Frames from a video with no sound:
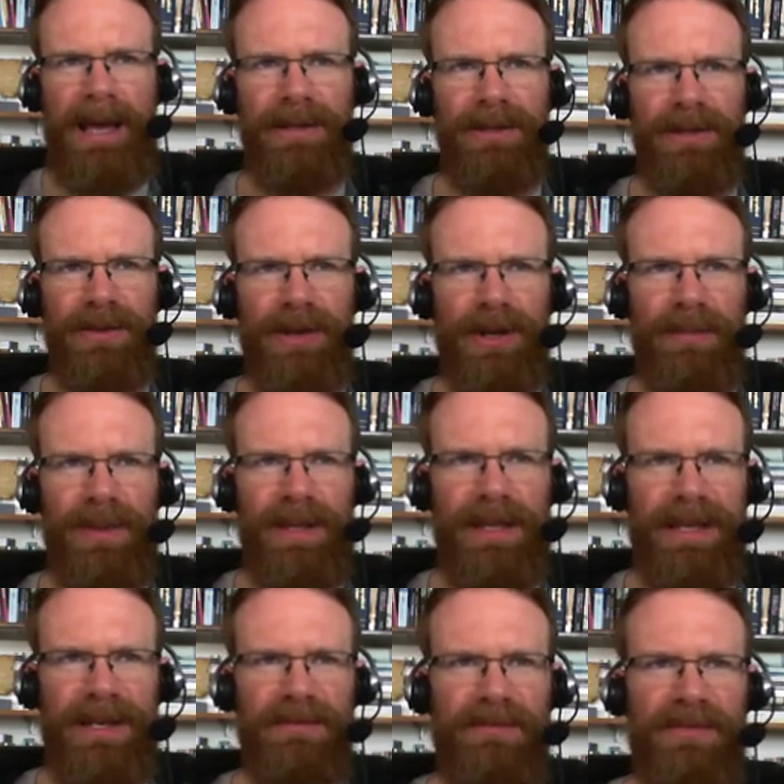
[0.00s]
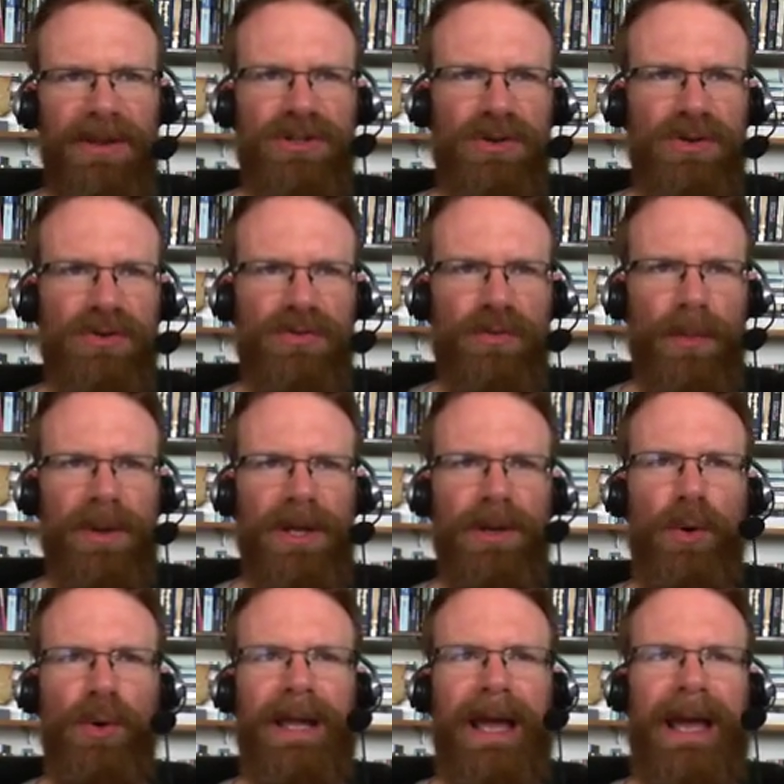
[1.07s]
an organic whole through their
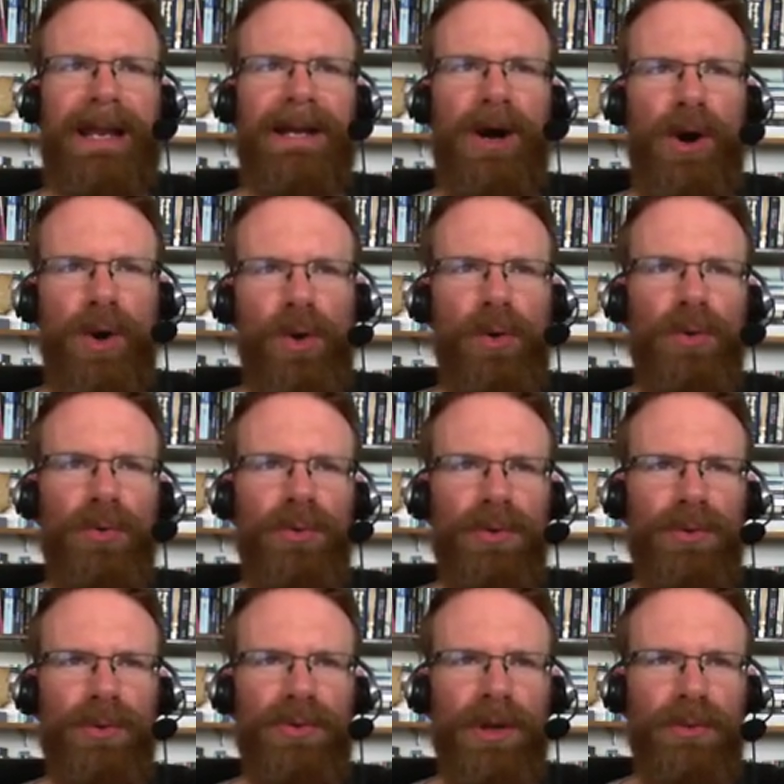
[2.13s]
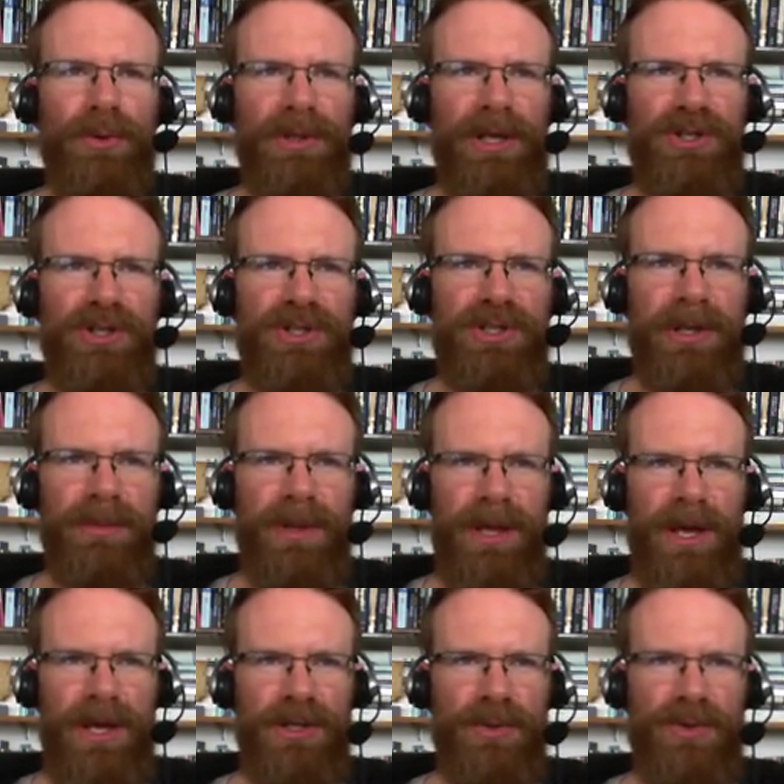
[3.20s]
relationship to a central heroic figure
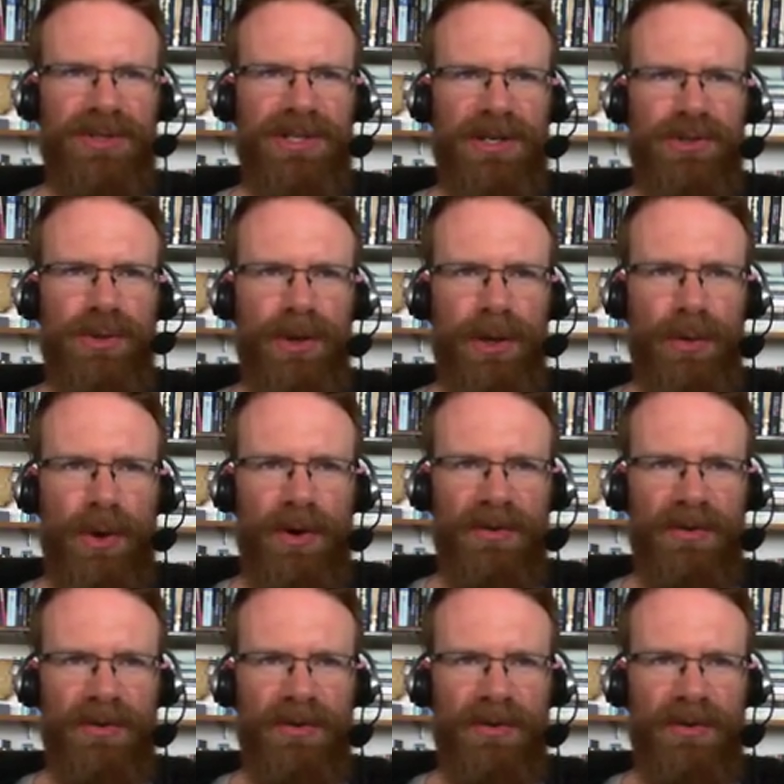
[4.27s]
and through